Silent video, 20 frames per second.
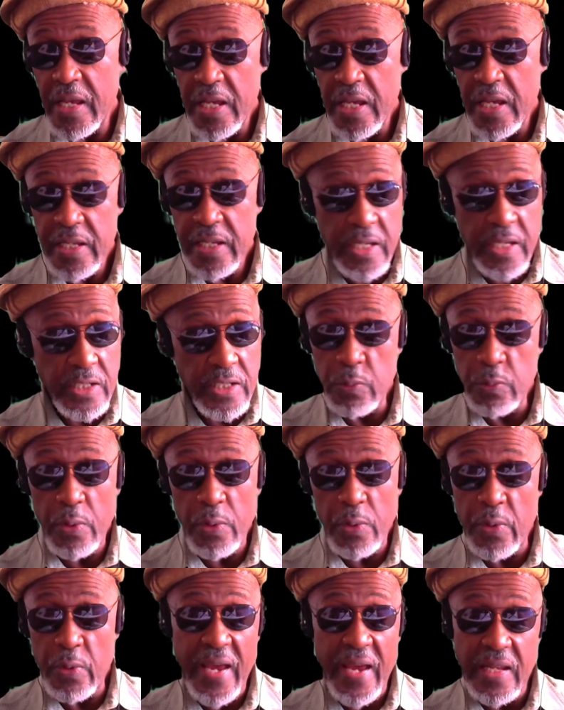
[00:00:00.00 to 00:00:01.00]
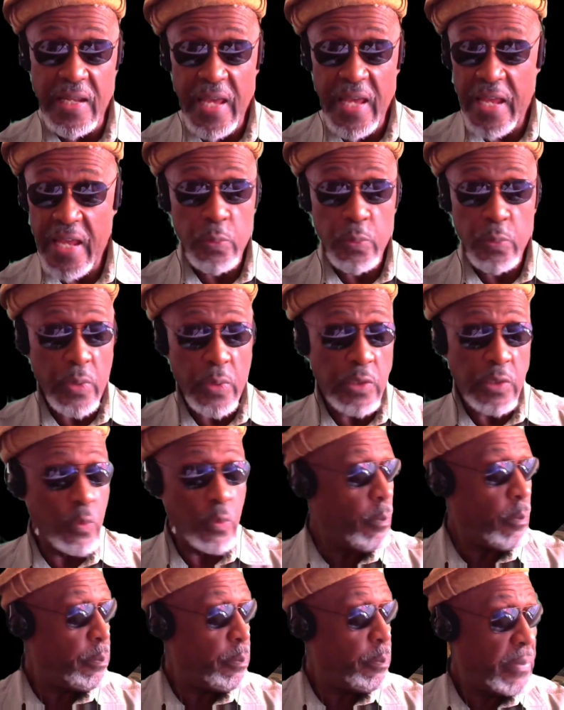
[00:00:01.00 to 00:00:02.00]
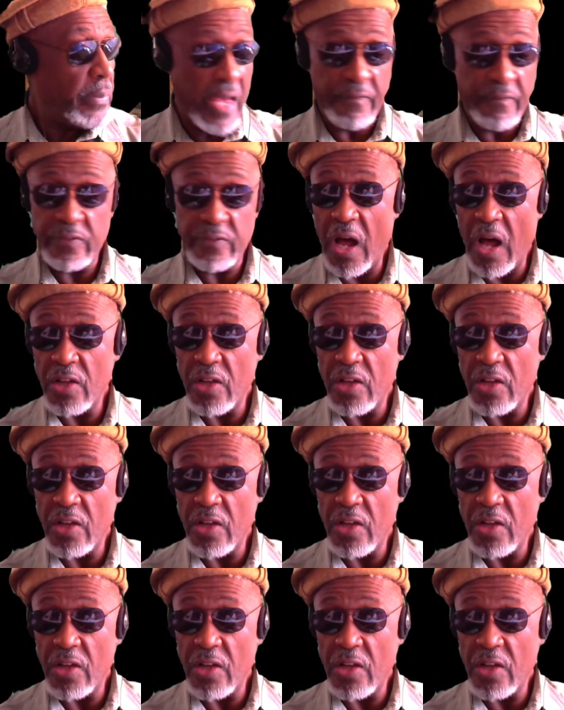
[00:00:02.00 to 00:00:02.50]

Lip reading: you won't have knowledge.